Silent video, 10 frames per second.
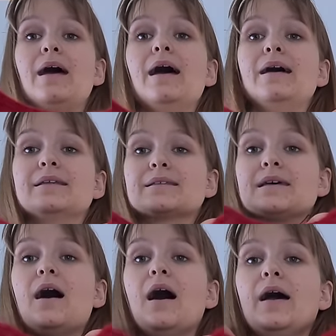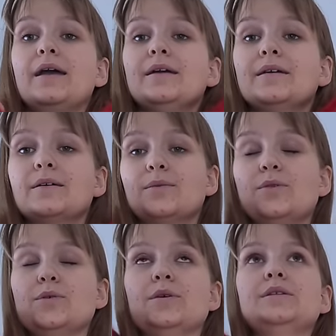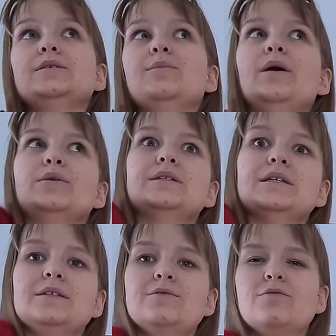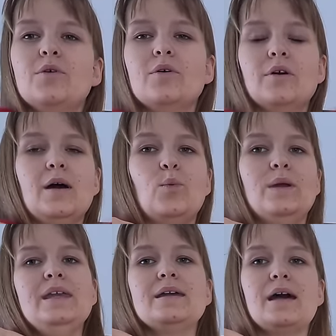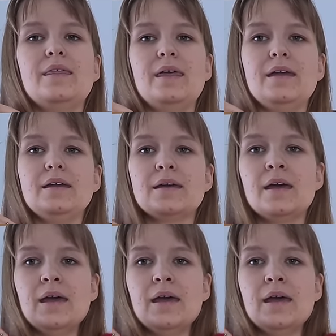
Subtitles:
And I thought about it for a week, I think,